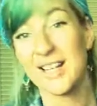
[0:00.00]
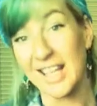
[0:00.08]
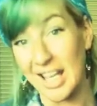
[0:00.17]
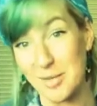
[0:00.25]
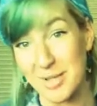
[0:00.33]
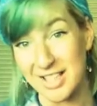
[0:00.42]

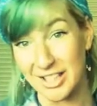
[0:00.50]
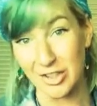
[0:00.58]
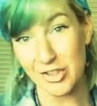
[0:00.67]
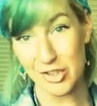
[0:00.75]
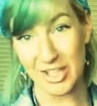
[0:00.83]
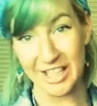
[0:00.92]
cannabis
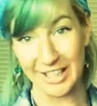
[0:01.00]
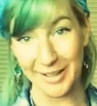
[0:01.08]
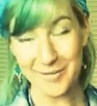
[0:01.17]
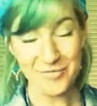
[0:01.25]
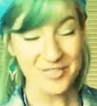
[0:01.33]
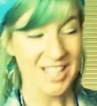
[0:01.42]
industry
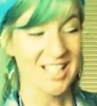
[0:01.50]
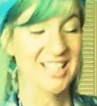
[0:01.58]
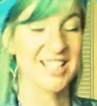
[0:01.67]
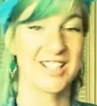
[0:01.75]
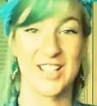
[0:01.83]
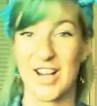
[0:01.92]
here.
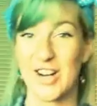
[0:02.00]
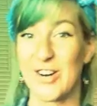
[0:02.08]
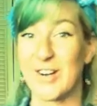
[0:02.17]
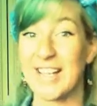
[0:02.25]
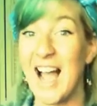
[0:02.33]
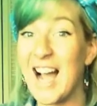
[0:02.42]
So yeah,